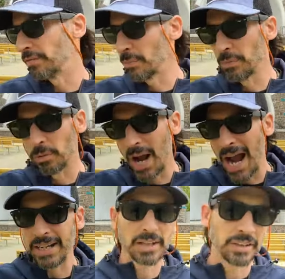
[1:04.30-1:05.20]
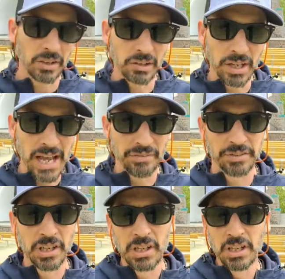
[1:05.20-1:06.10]
from the right and the
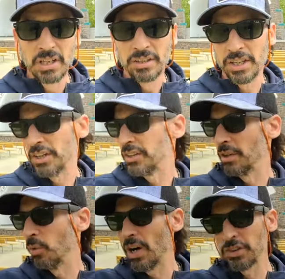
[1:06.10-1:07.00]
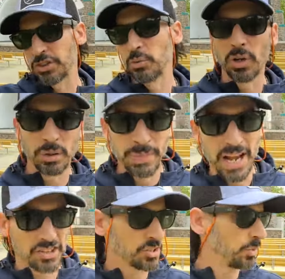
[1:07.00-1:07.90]
left, the ones who wear
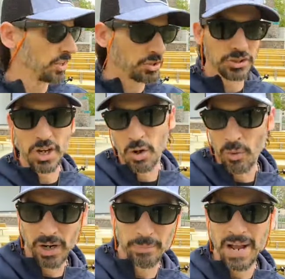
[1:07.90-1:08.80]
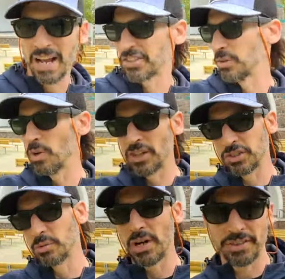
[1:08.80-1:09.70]
masks, the ones who don't wear masks, the
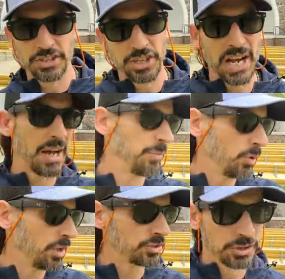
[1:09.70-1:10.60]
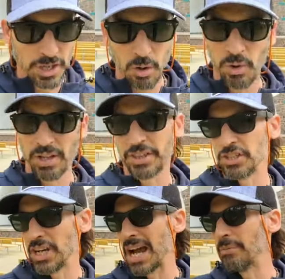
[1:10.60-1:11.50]
ones who want the jab, the ones who don't want the
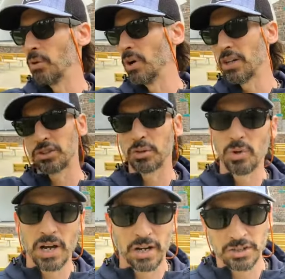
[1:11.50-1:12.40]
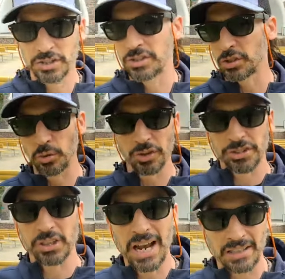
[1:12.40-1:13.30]
jab, the ones who want our
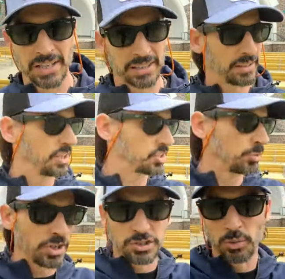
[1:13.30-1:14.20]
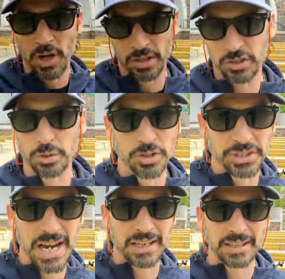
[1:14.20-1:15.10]
schools to act like this, the ones who want our schools
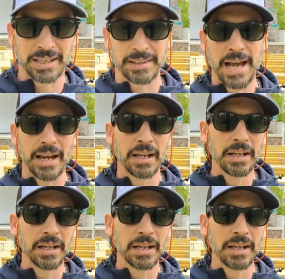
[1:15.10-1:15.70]
to act like that.